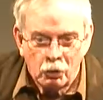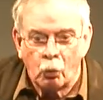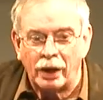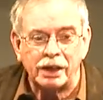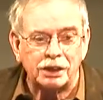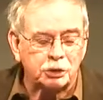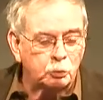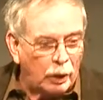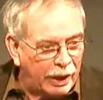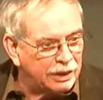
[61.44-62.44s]
What is
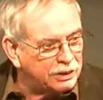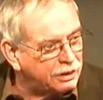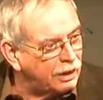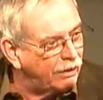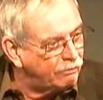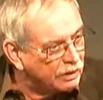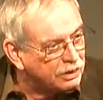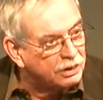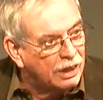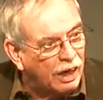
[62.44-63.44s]
waste if
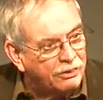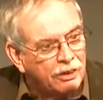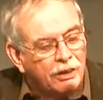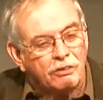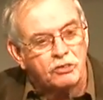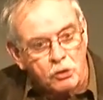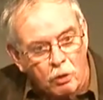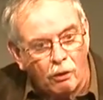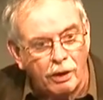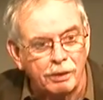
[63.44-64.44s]
it's not
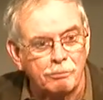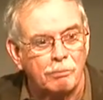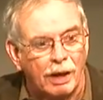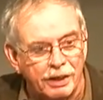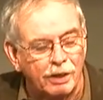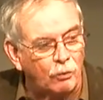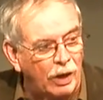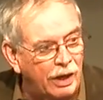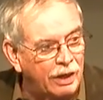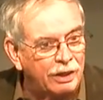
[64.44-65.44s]
throwing money
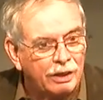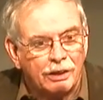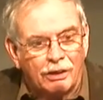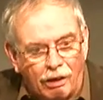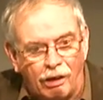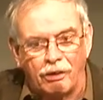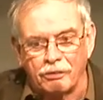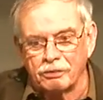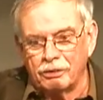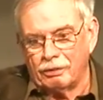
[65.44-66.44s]
away
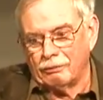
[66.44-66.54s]
on